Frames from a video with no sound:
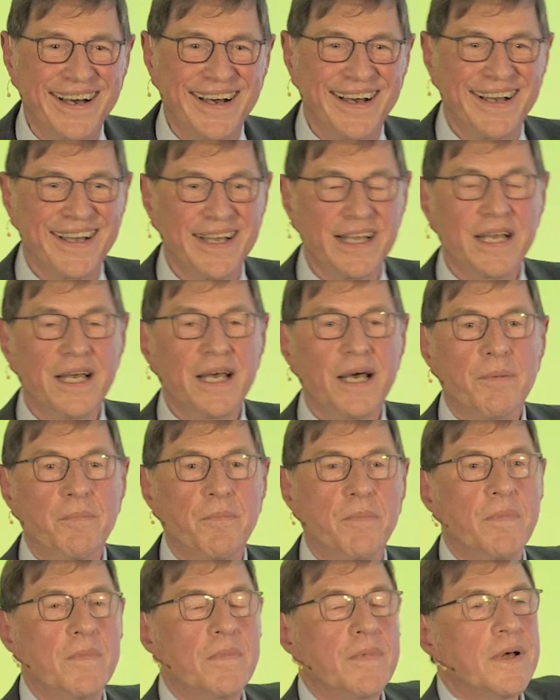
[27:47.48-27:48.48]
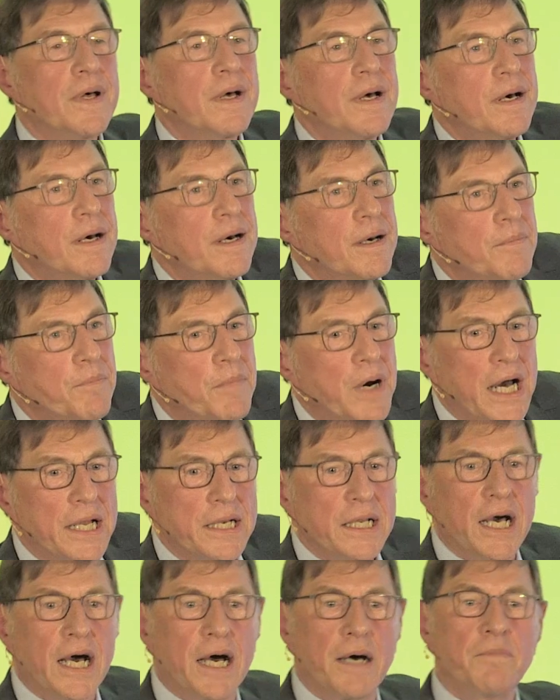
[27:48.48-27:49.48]
Ooh, I like this. We could almost get
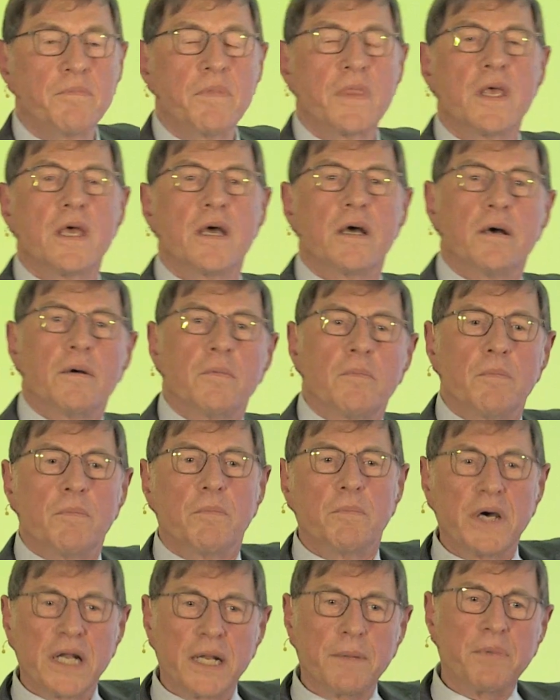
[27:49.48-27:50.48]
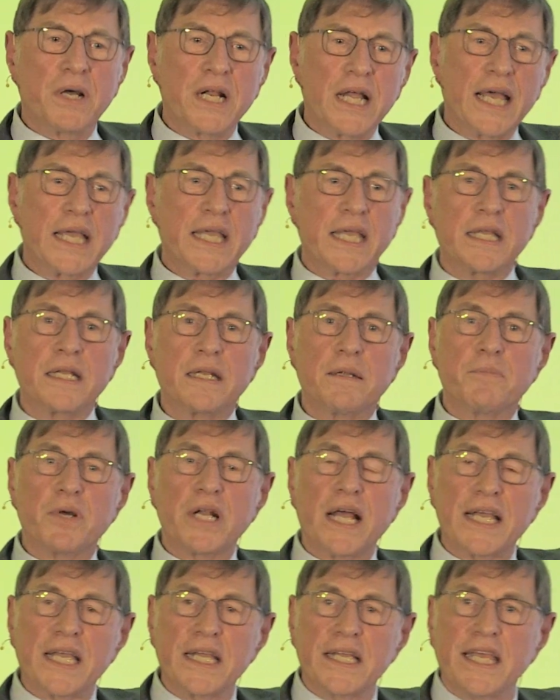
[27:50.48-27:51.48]
three questions. But I
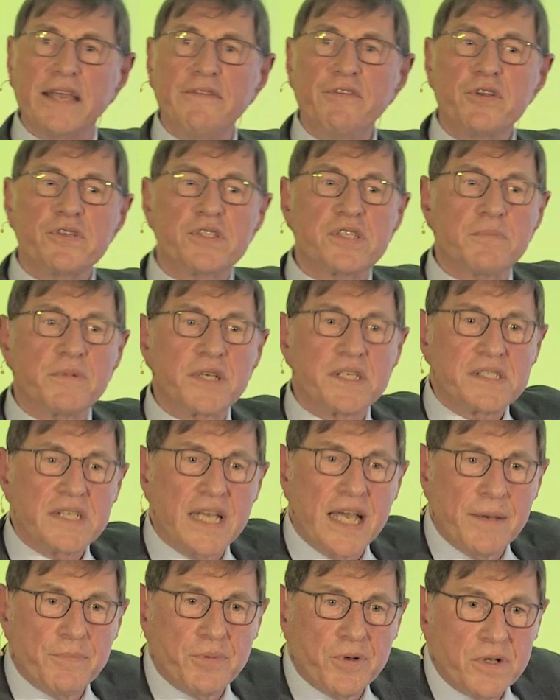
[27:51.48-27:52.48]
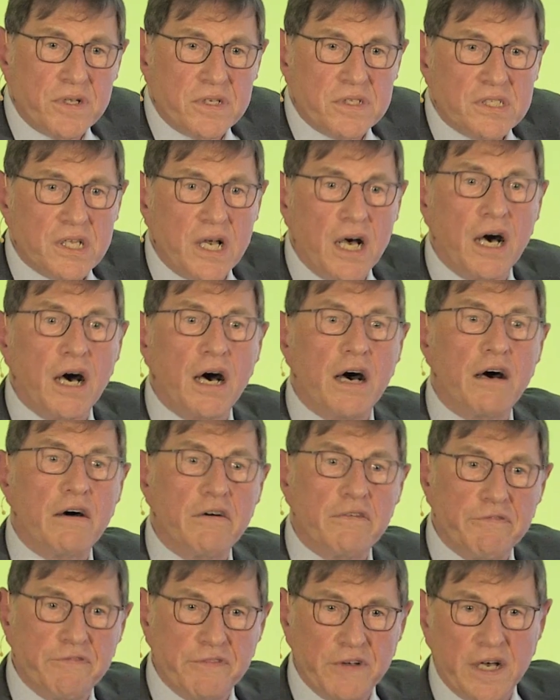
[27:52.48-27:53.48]
can give you some examples
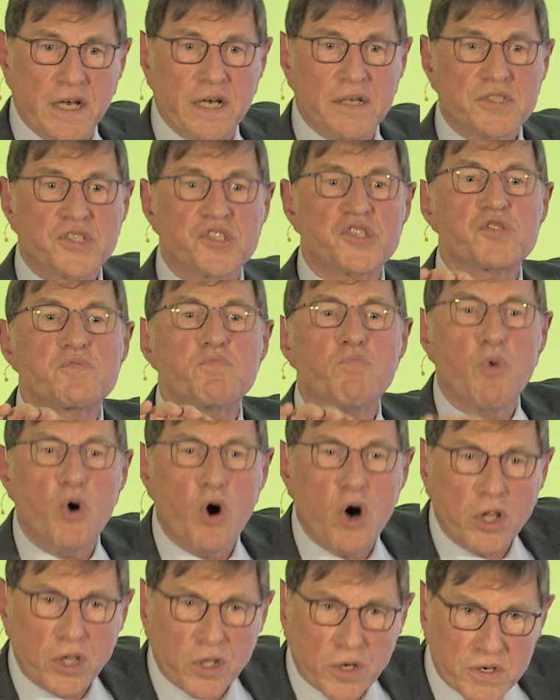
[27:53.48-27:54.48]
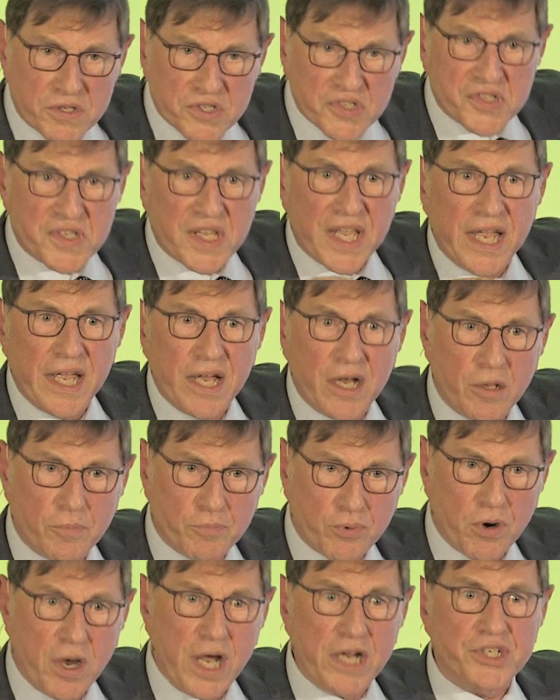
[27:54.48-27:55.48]
of smaller scale
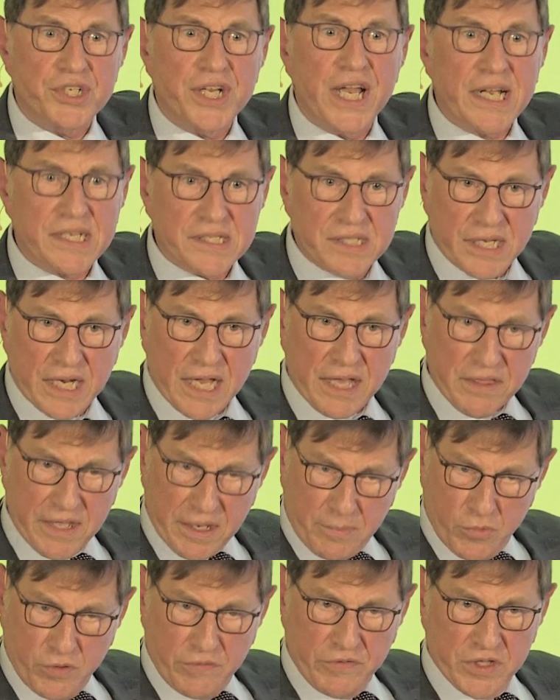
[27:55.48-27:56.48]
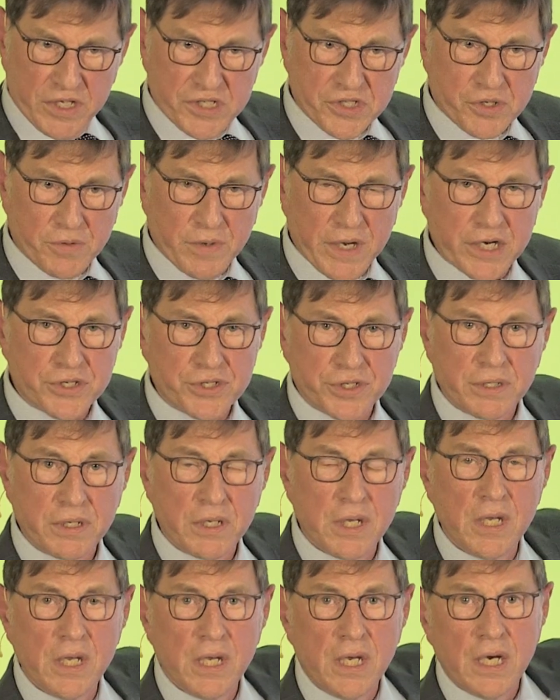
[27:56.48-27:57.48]
projects that I think move in this direction.
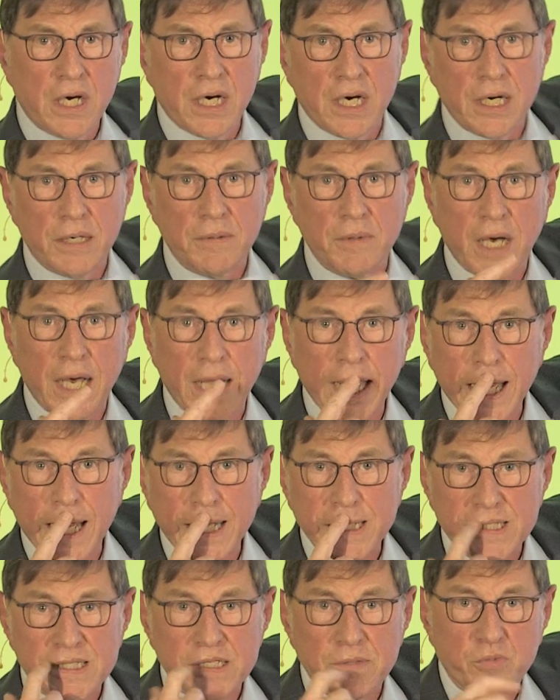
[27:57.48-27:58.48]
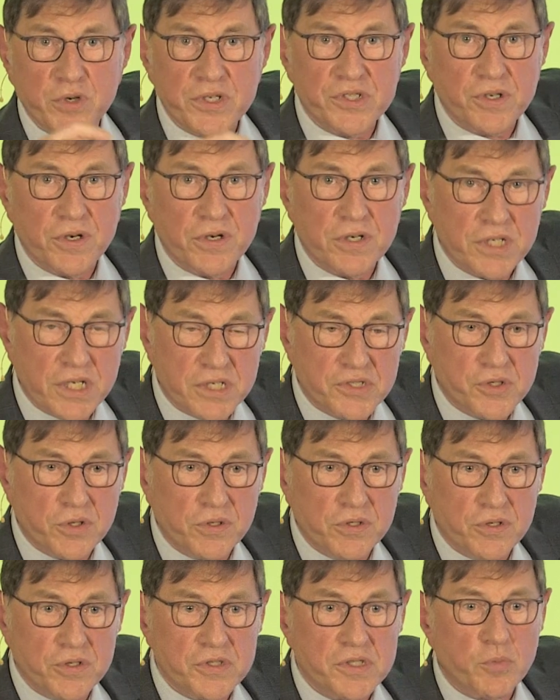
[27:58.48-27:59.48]
I had some research, a
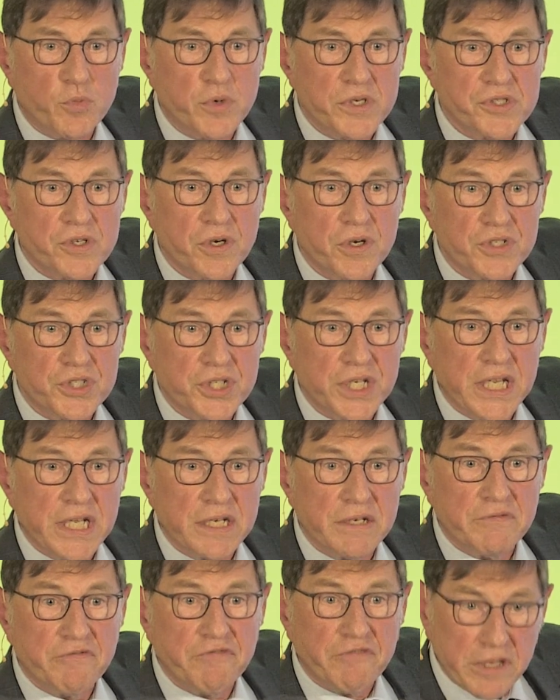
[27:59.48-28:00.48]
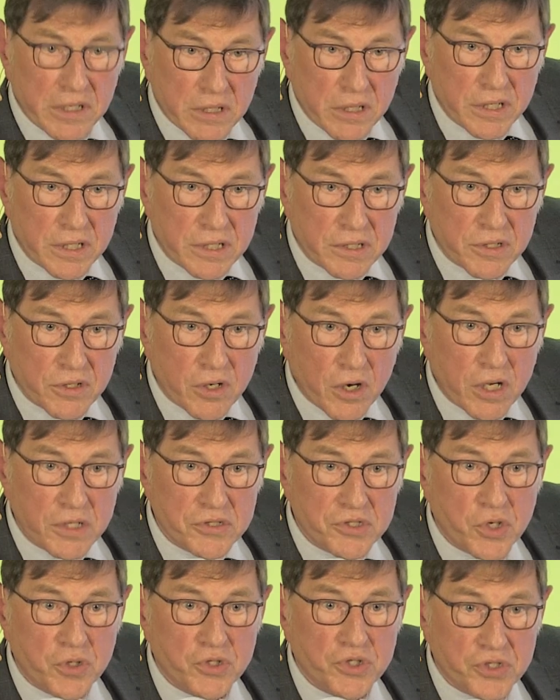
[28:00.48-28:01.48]
student do some research in Finland on
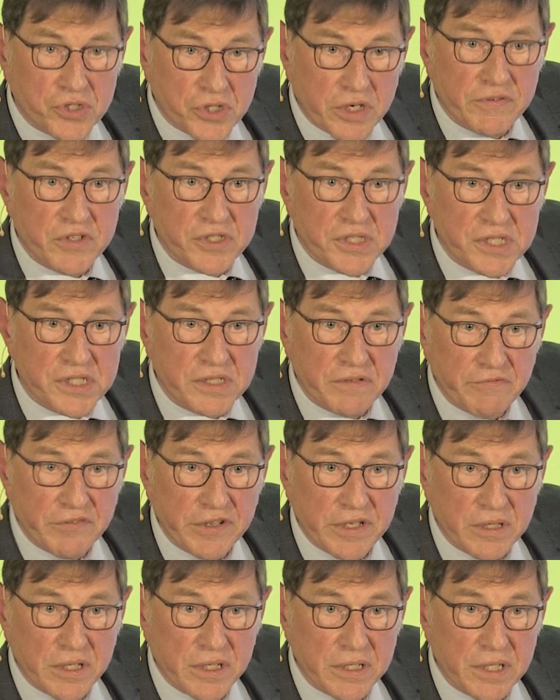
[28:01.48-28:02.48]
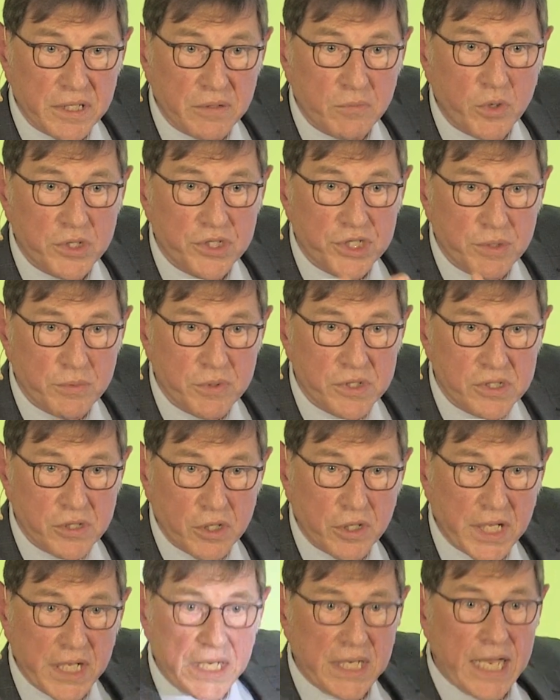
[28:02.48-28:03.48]
social services in Finland, and what she was
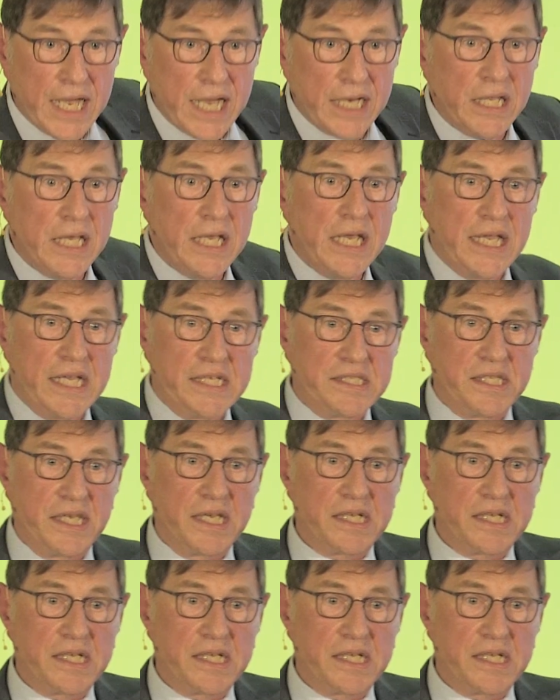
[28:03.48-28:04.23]
looking at is the